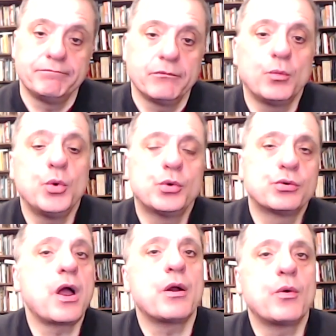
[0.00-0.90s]

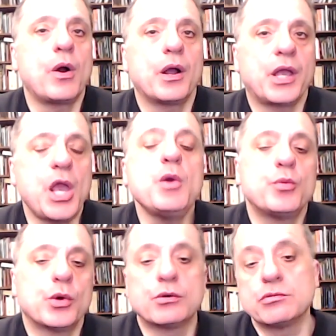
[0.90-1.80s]
will keep
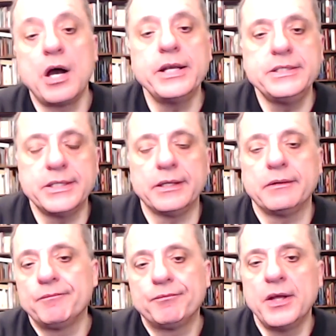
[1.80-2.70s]

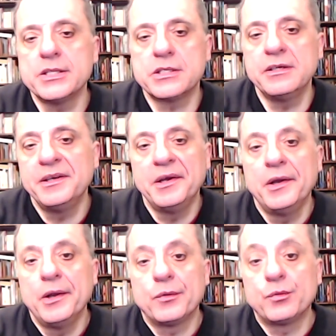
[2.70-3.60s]
grinding. That's a
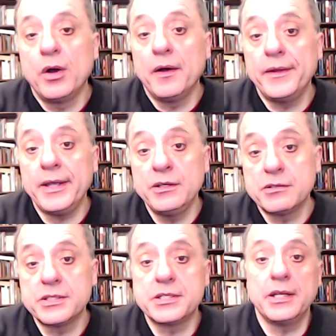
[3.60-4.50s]
rather
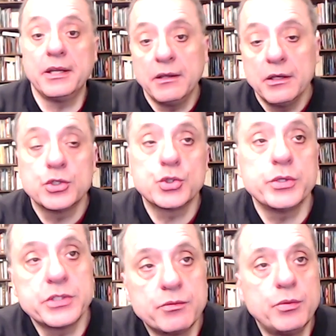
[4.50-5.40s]
interesting
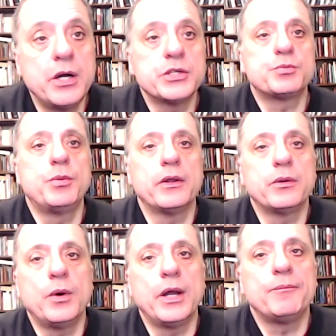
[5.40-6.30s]
choice of words, by the
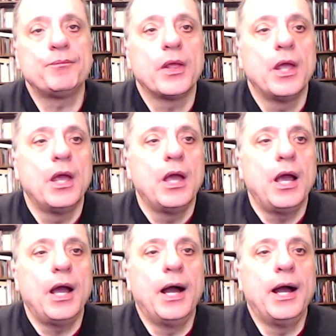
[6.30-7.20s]
way.
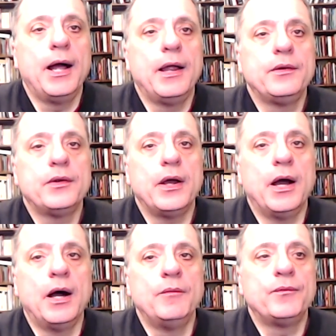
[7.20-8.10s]
And
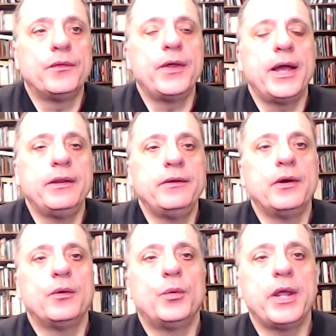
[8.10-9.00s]
then
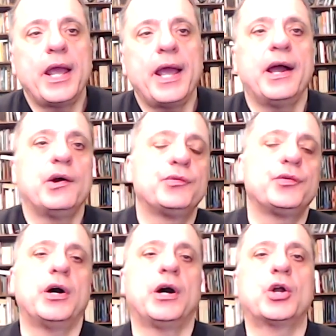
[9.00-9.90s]
we have
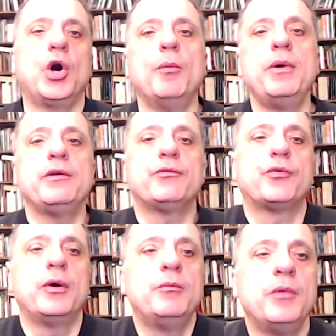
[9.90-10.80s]
a comment
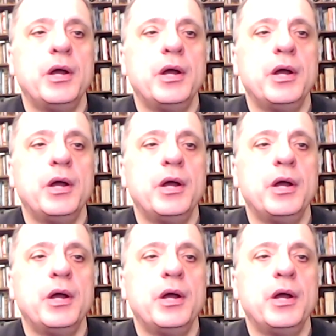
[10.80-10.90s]
from